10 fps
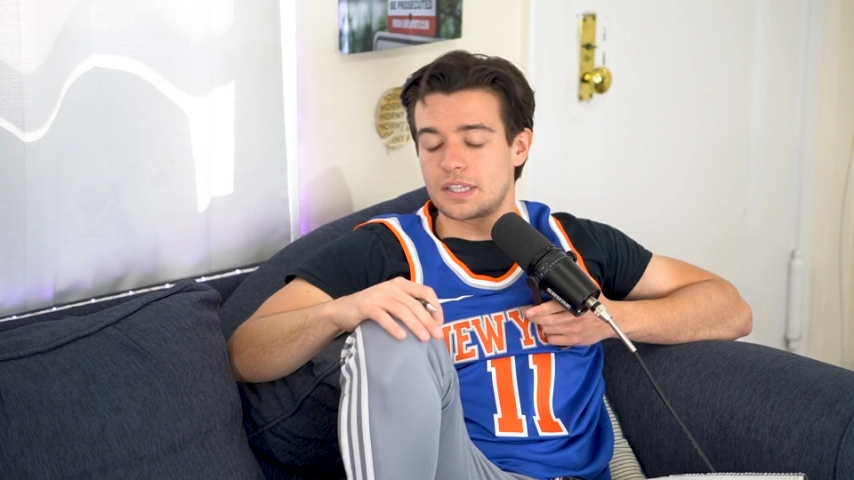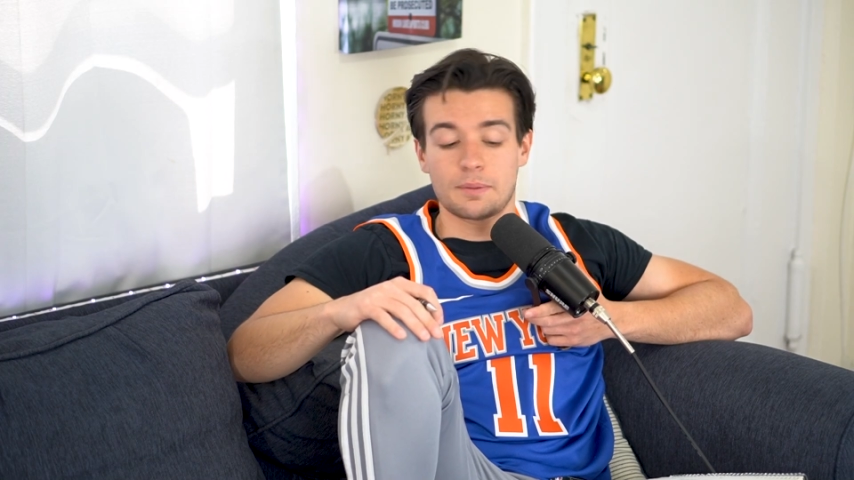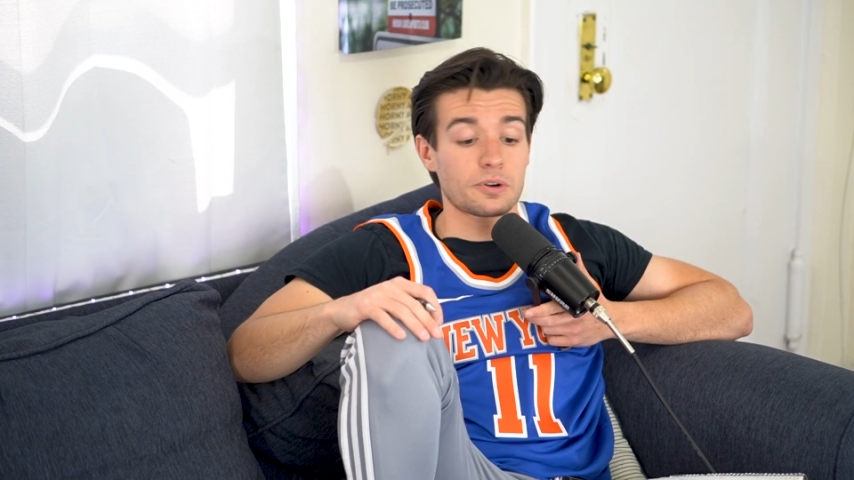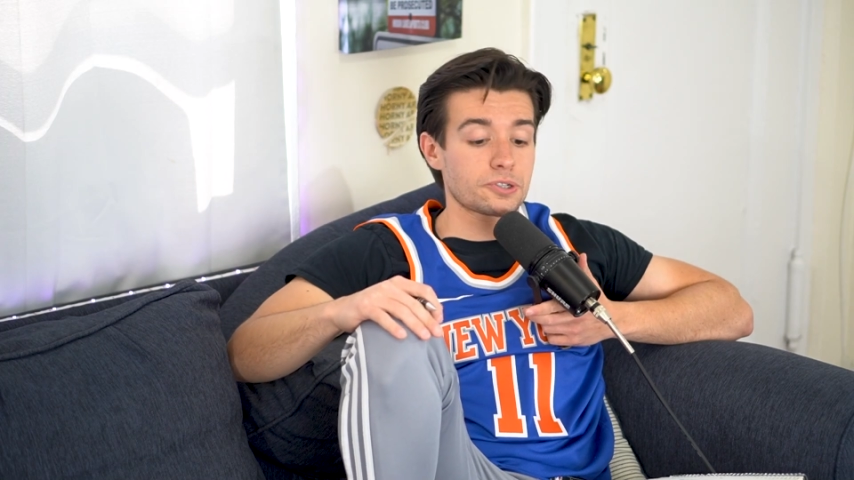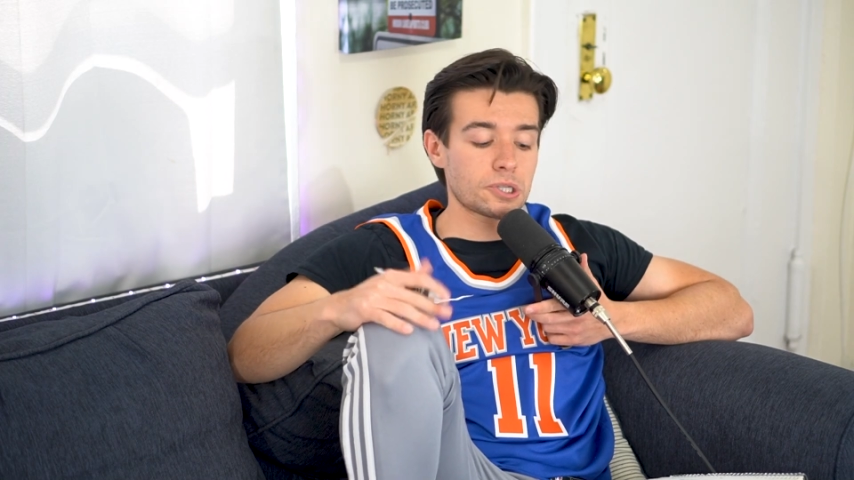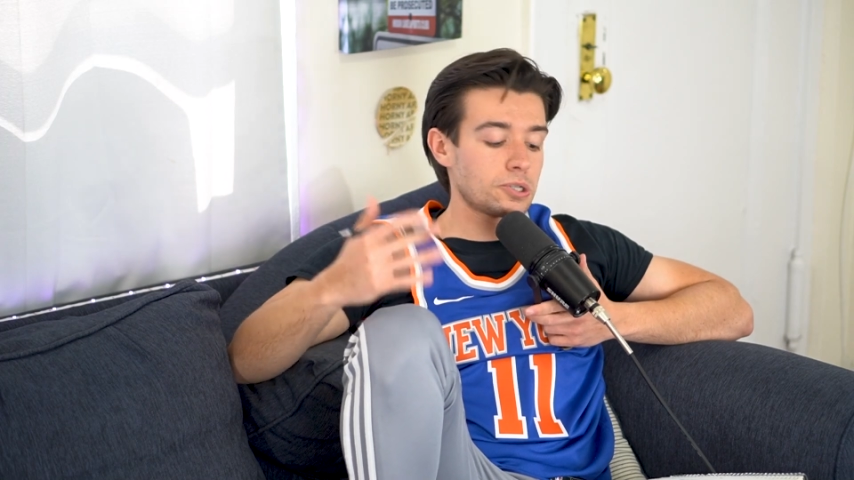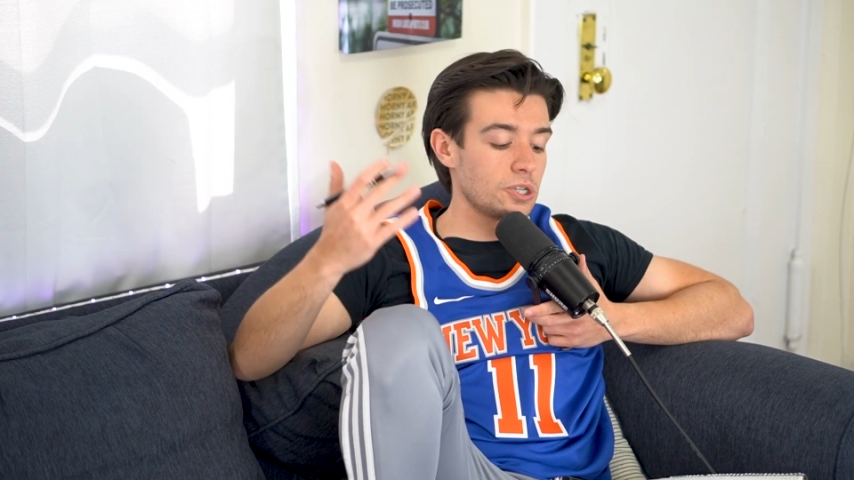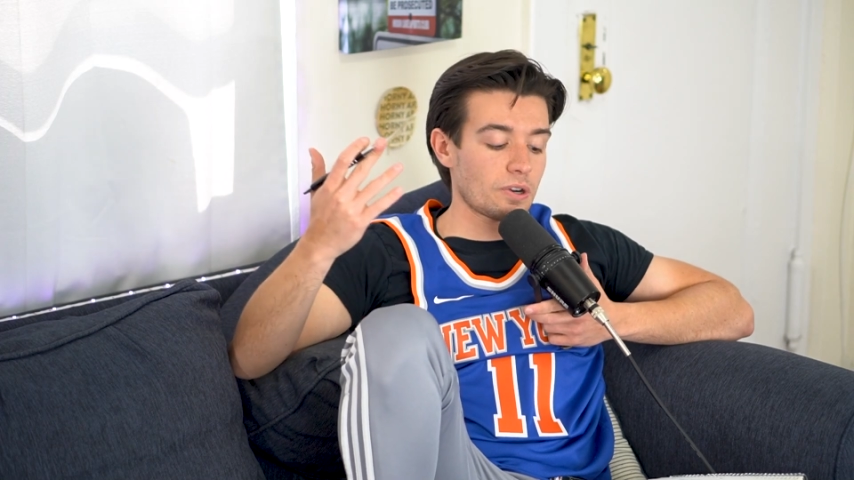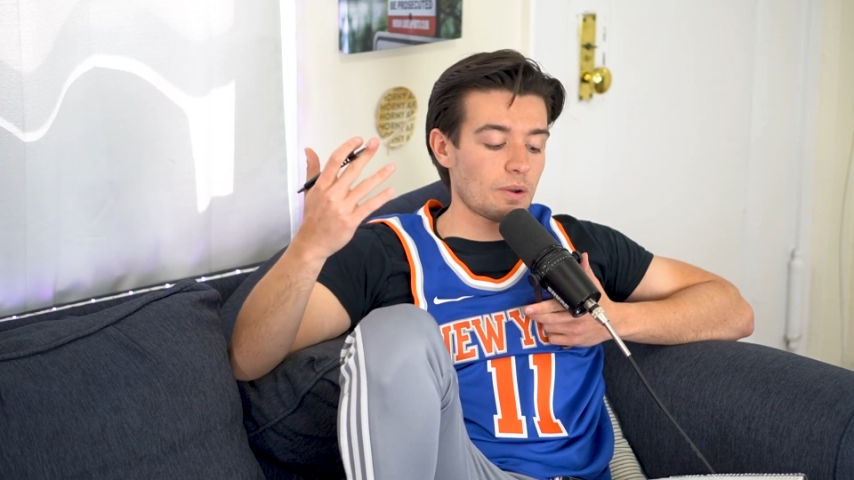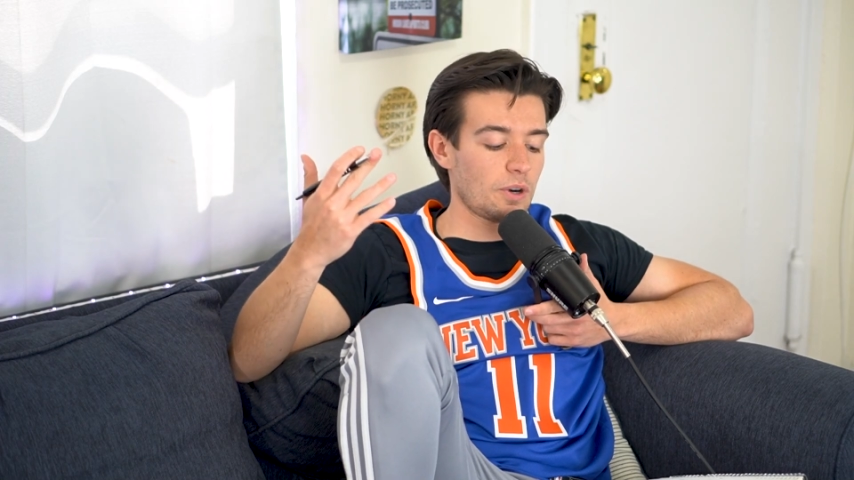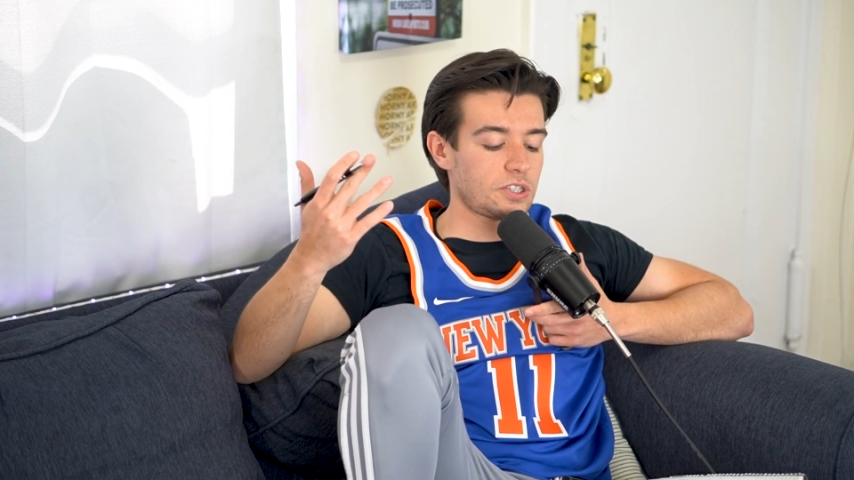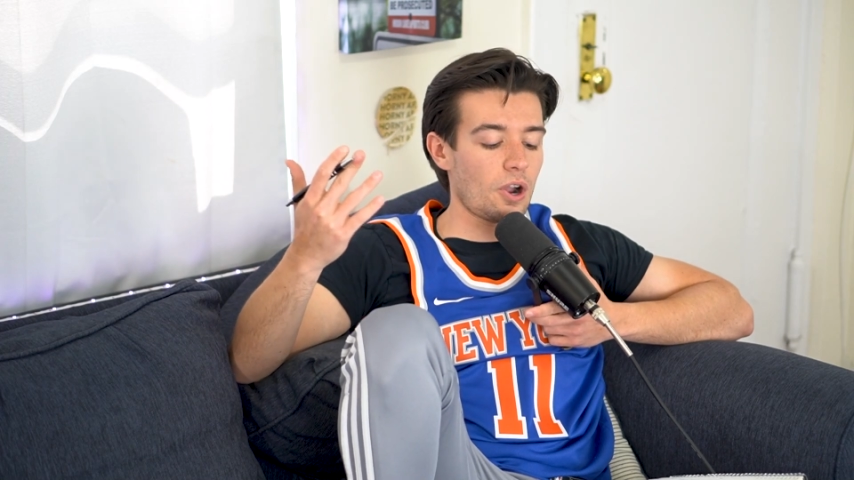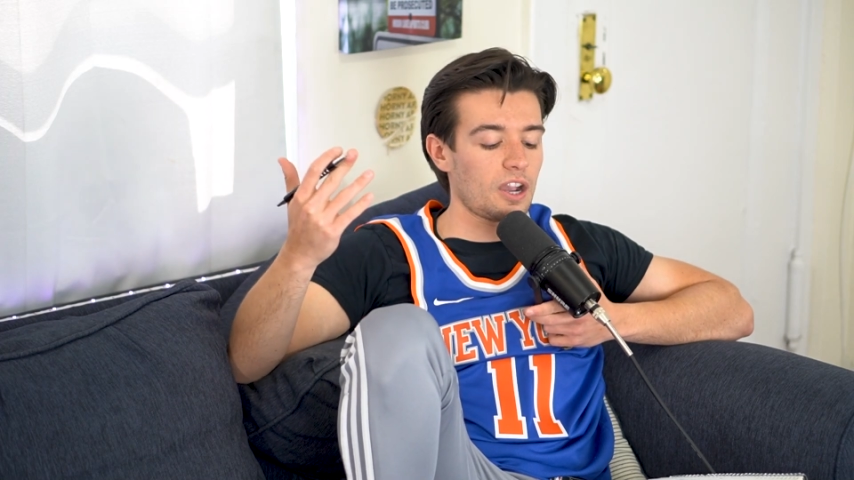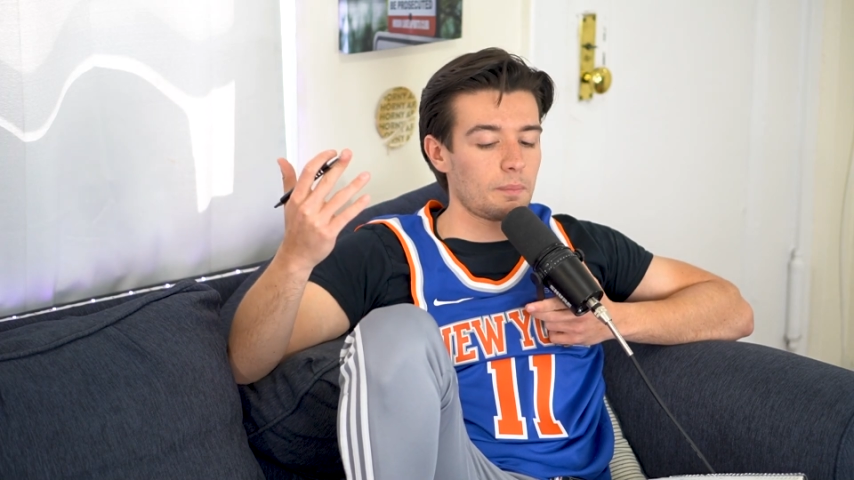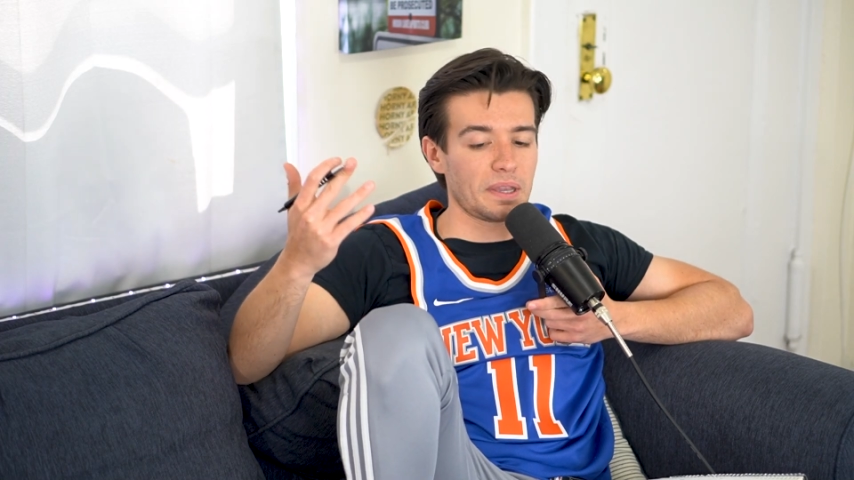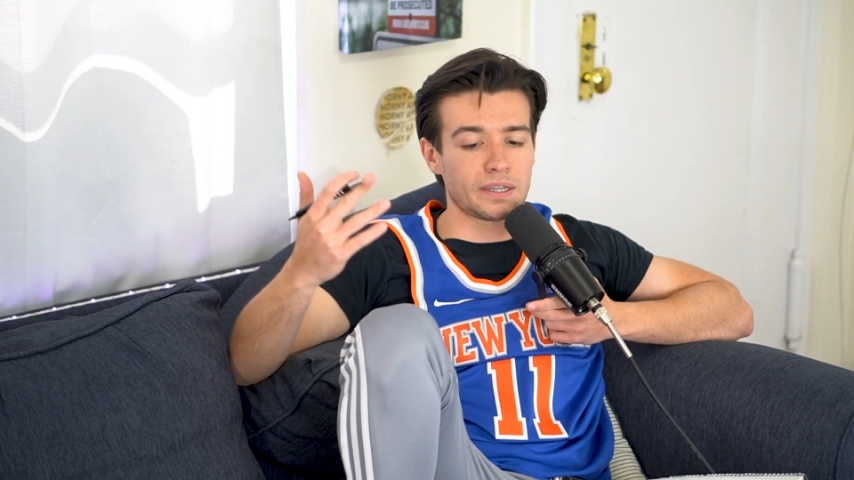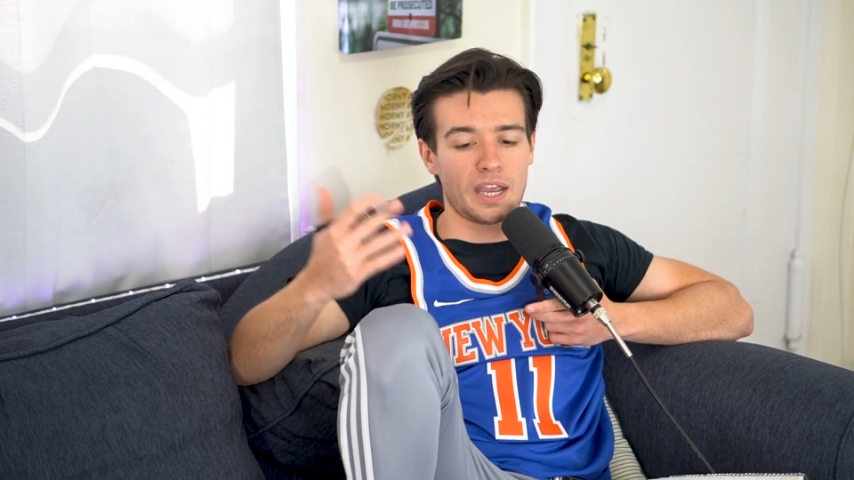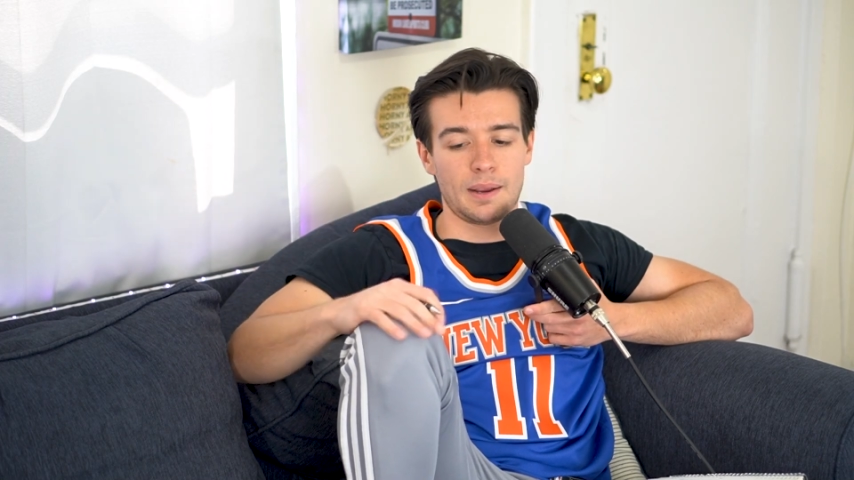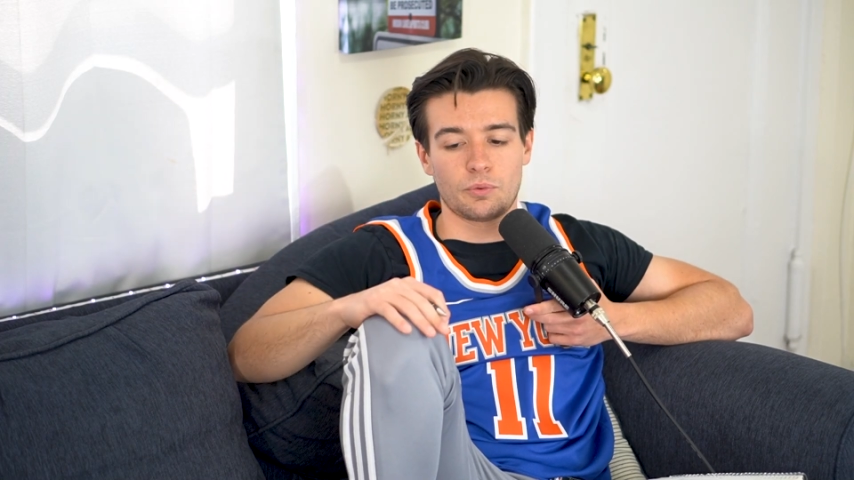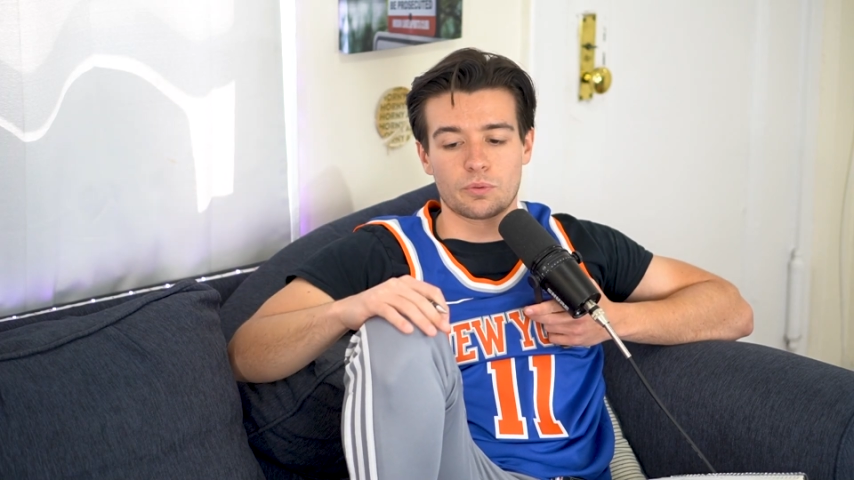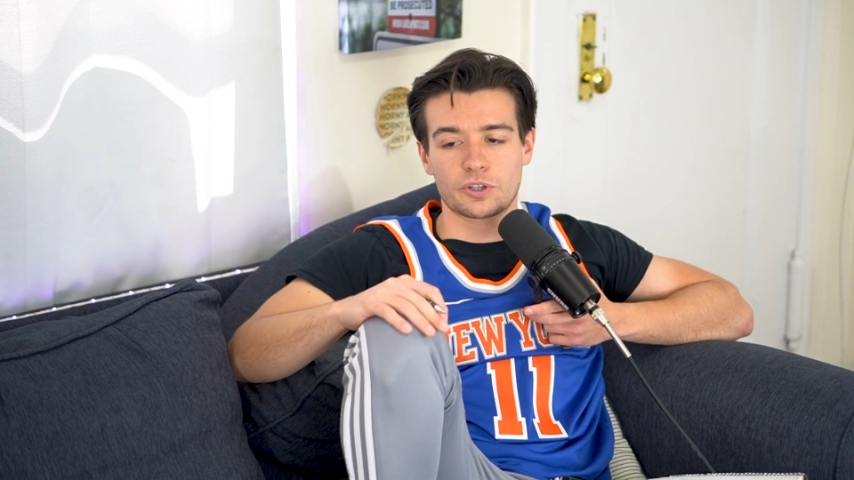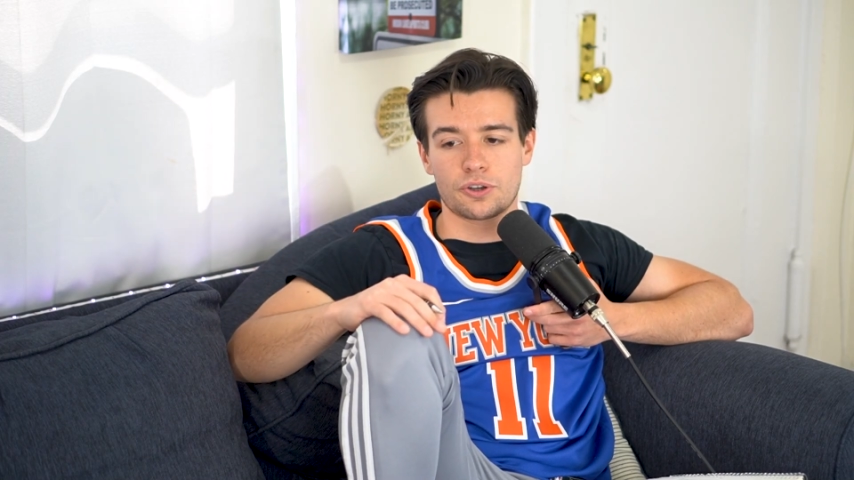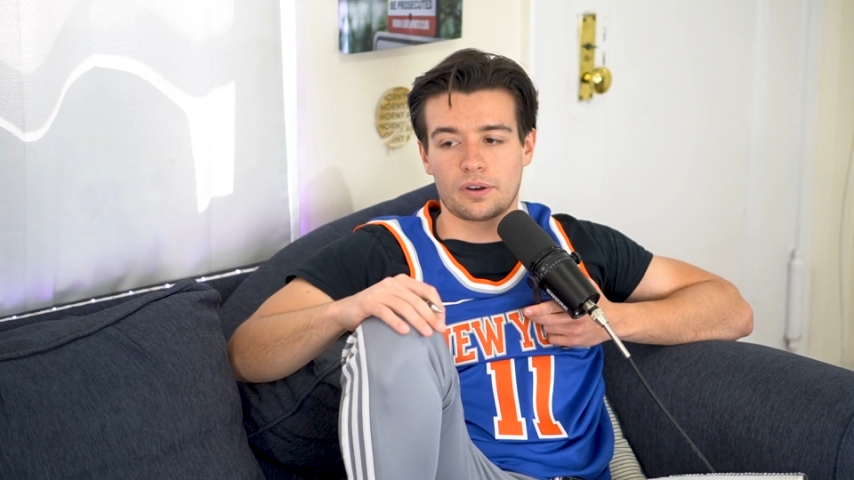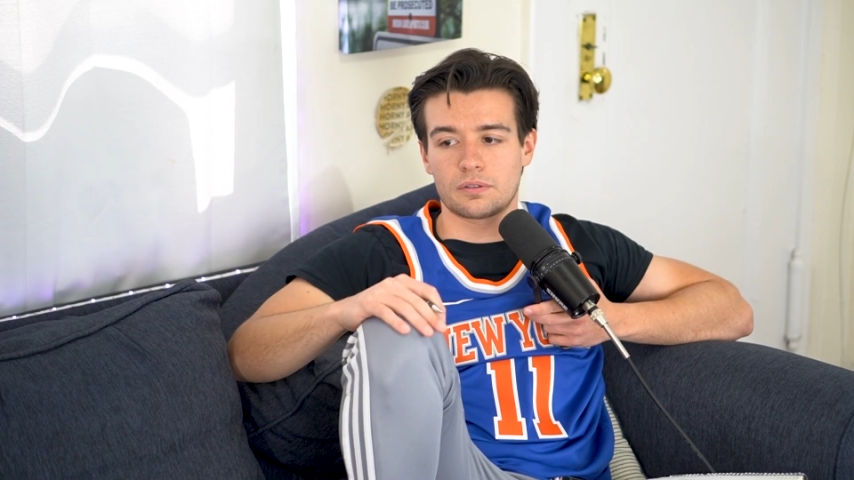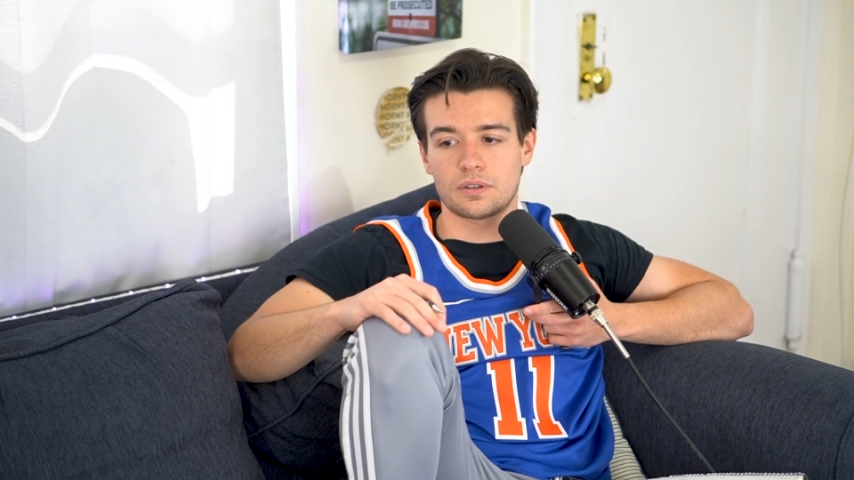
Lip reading: thing. But also, there's no. We're talking big game. We're talking.